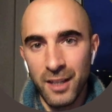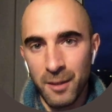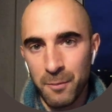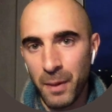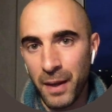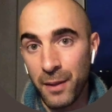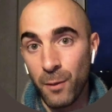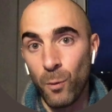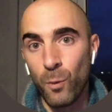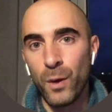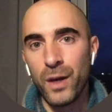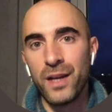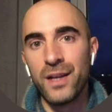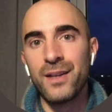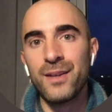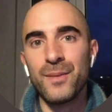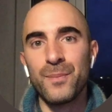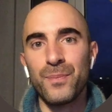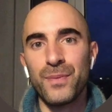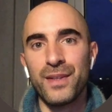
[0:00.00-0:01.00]
And by the
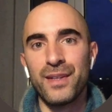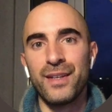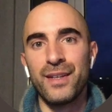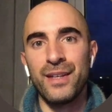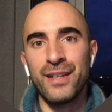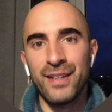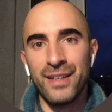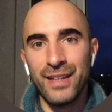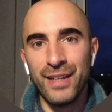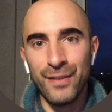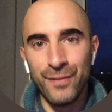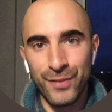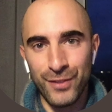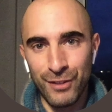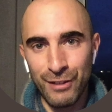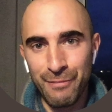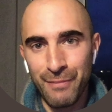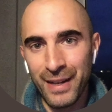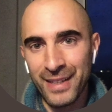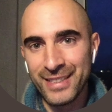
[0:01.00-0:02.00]
way, if
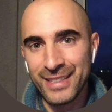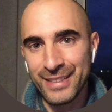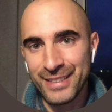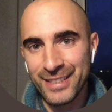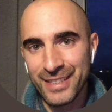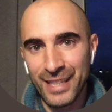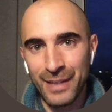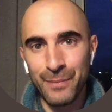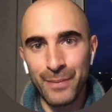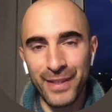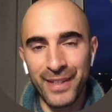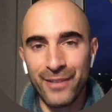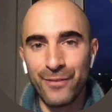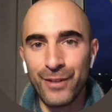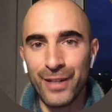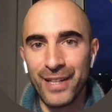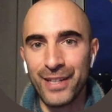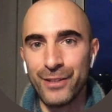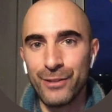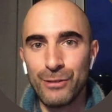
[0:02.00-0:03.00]
you imagine something
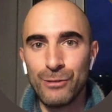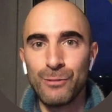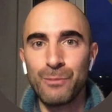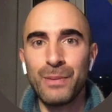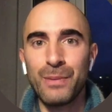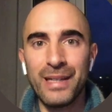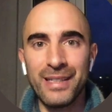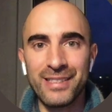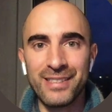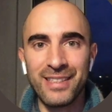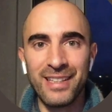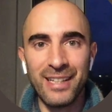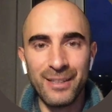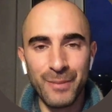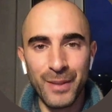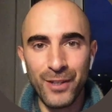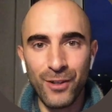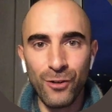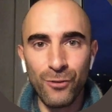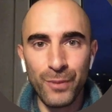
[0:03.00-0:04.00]
really cool, please let
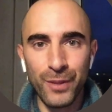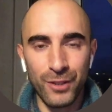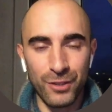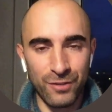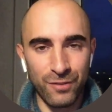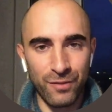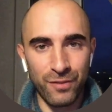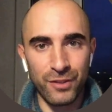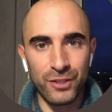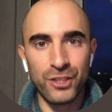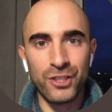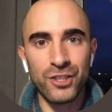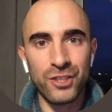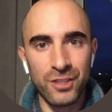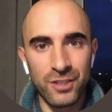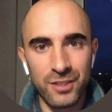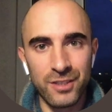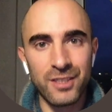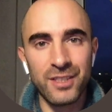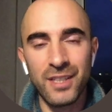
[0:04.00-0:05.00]
me know because for
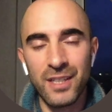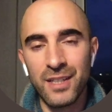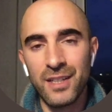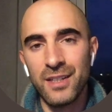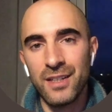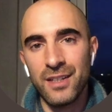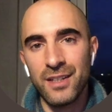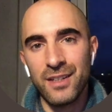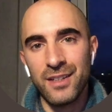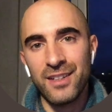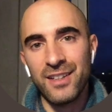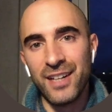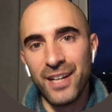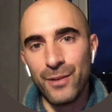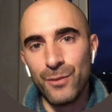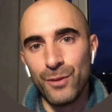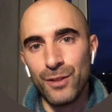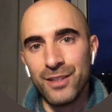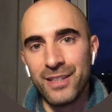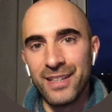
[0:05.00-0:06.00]
sure I
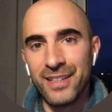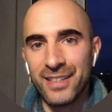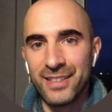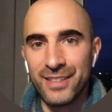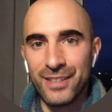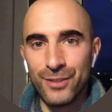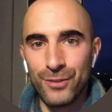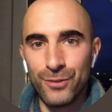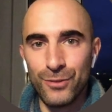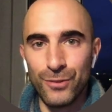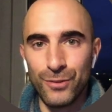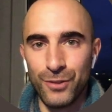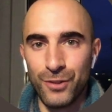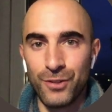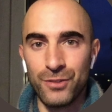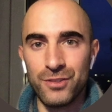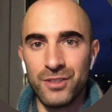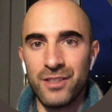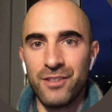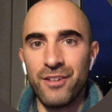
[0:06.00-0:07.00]
will take it into
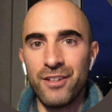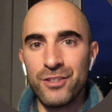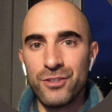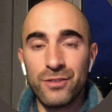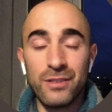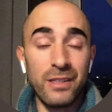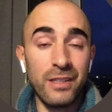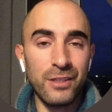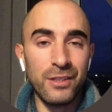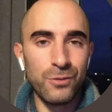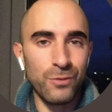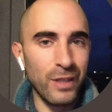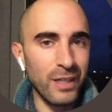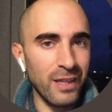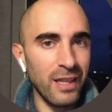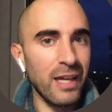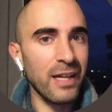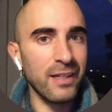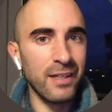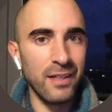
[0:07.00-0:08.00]
consideration and it's
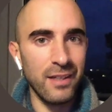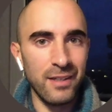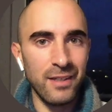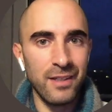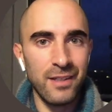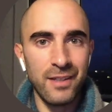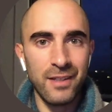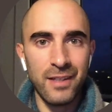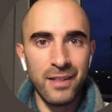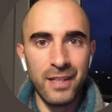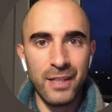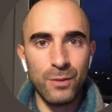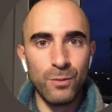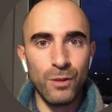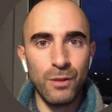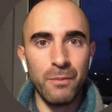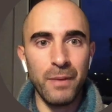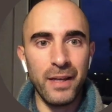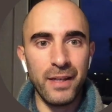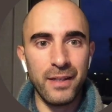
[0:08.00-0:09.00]
quite likely it
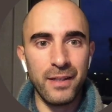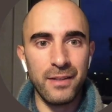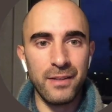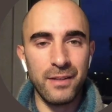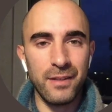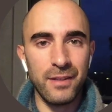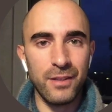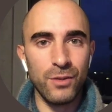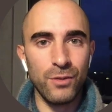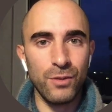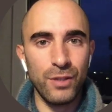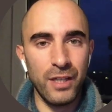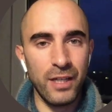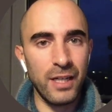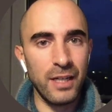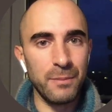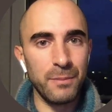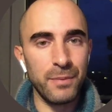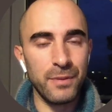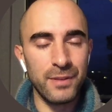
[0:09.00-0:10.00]
will make it into the
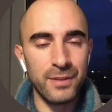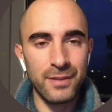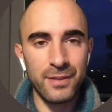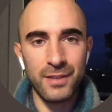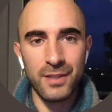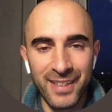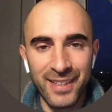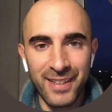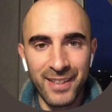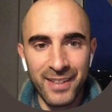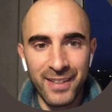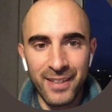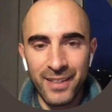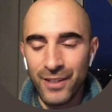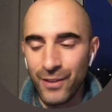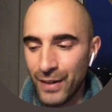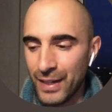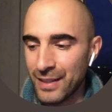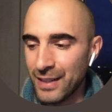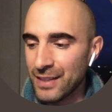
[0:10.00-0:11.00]
app.
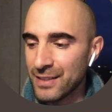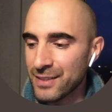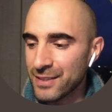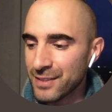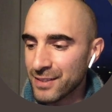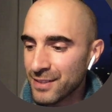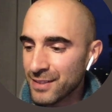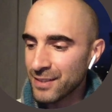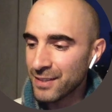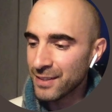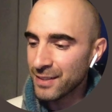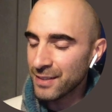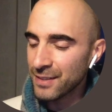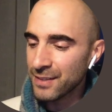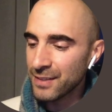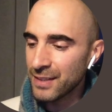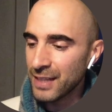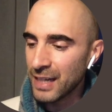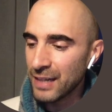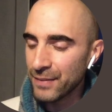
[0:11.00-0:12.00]
All right, let's
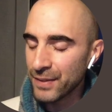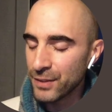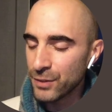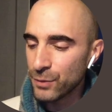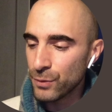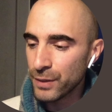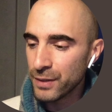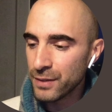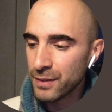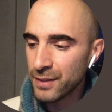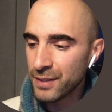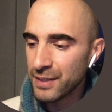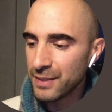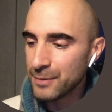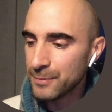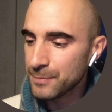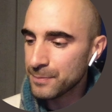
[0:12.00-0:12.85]
dive into it.